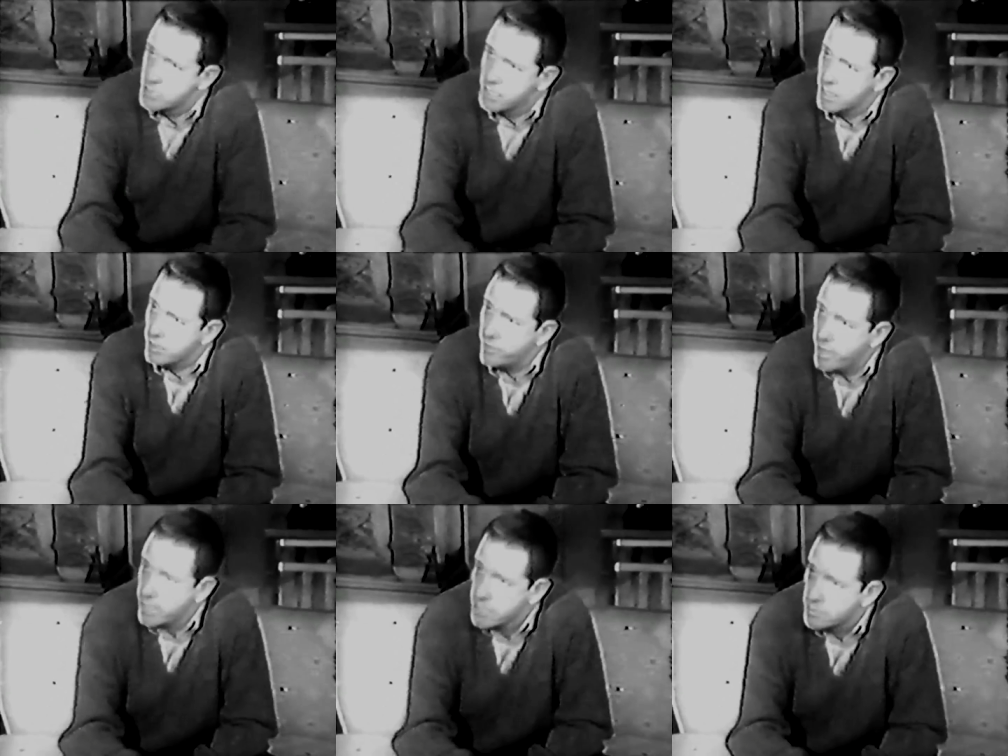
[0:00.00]
The
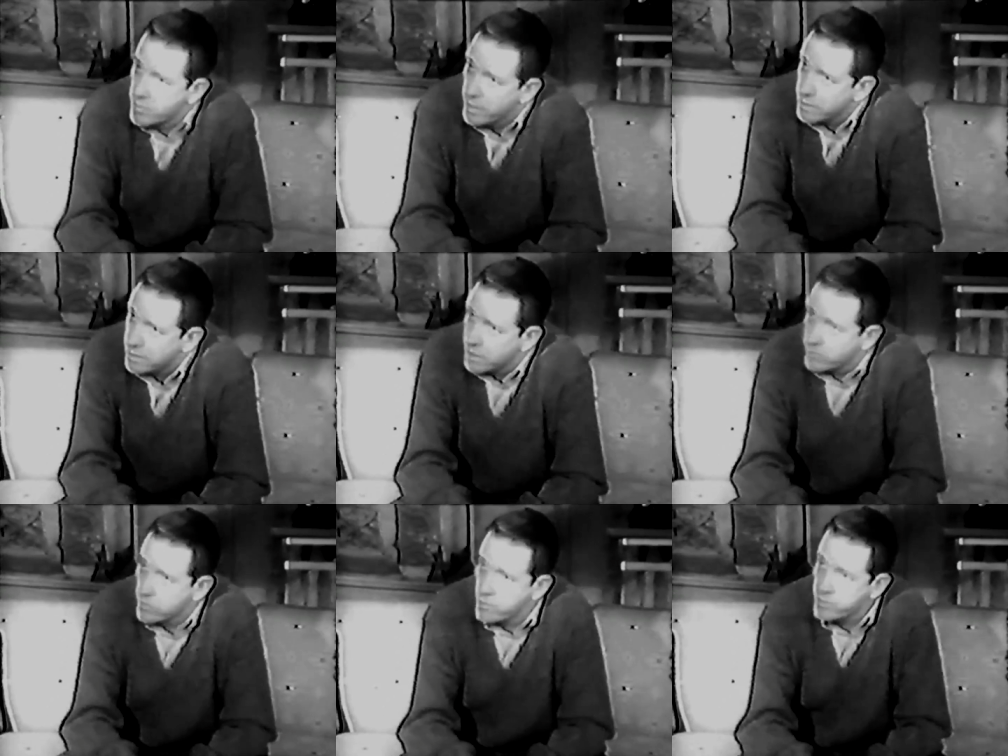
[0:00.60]
sheriff had his
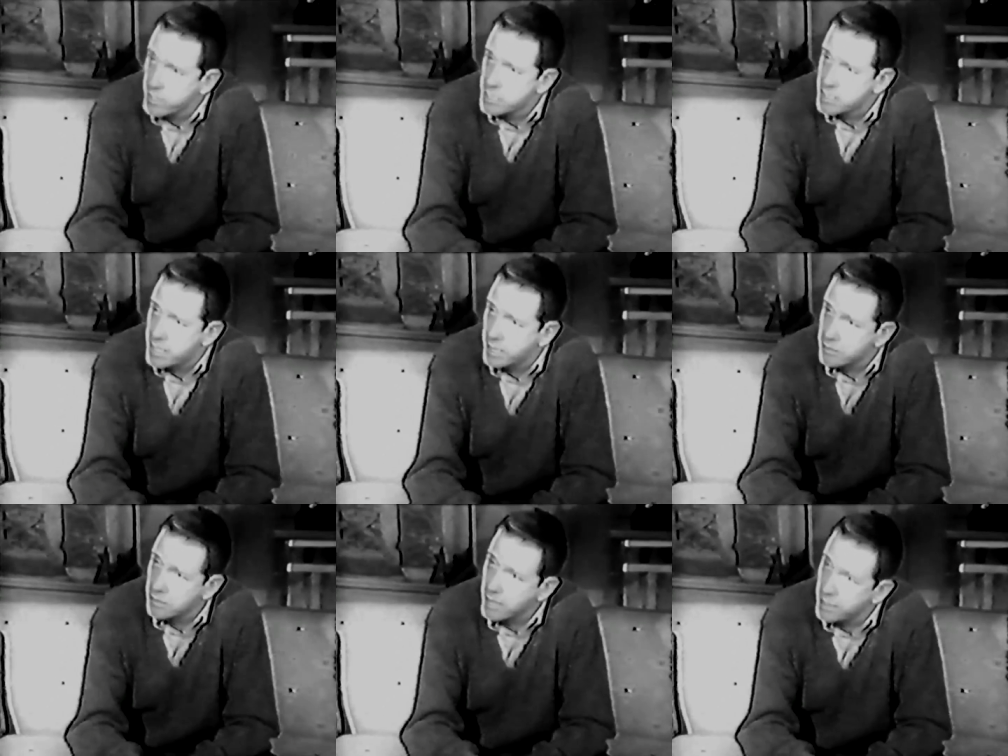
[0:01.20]
men cover every inch
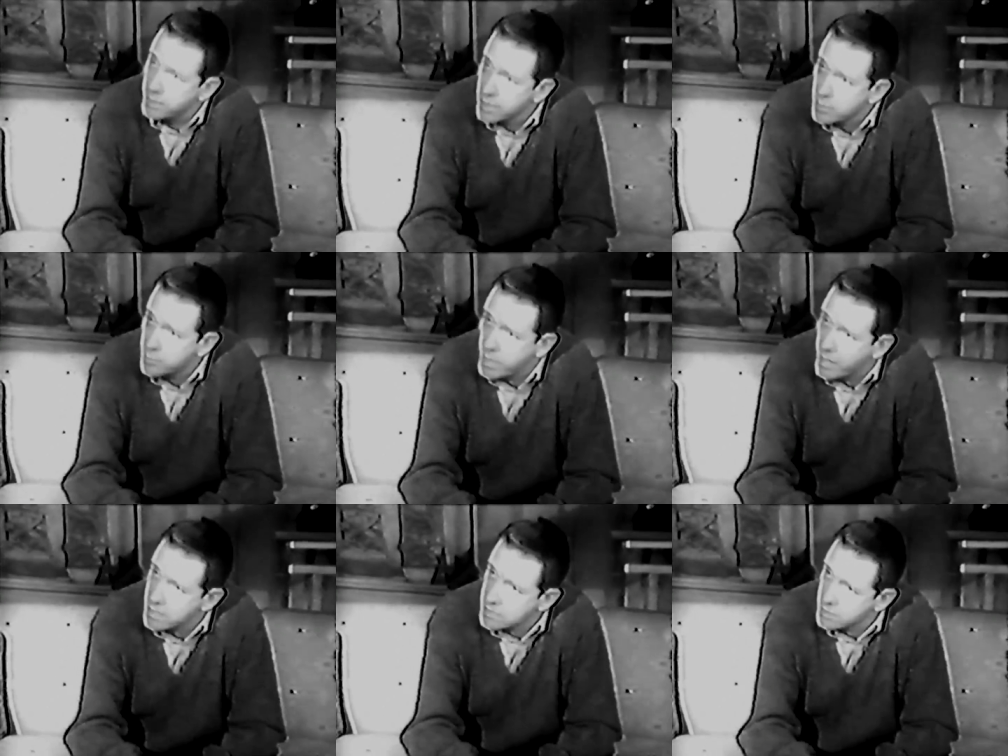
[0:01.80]
of that ground that he
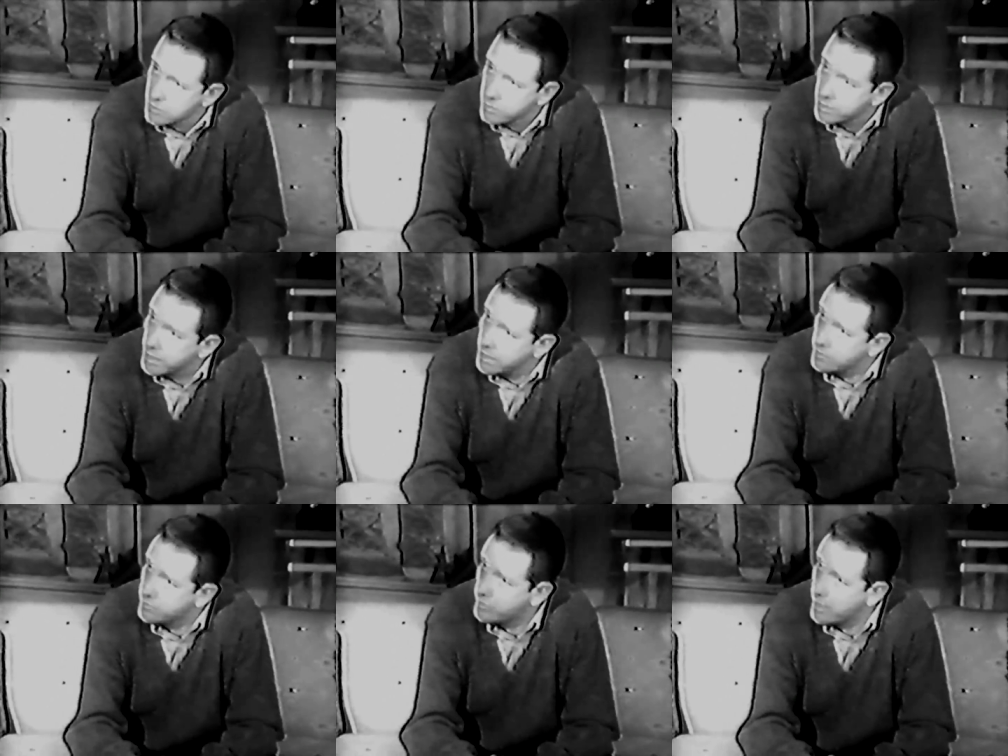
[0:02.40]
passed over,
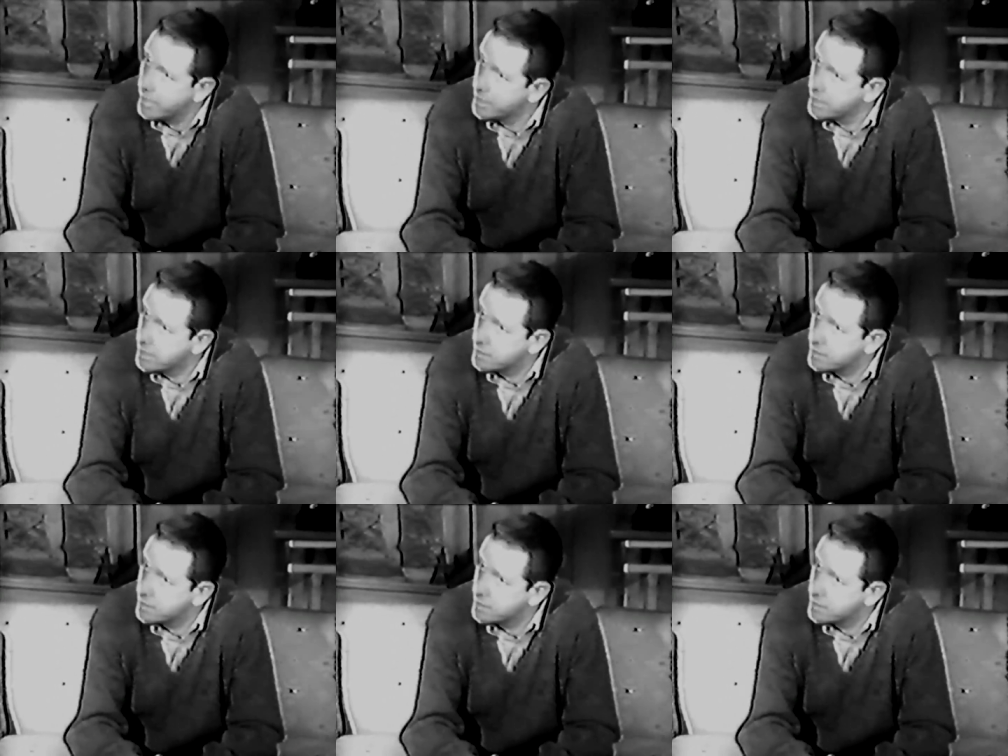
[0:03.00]
and they didn't find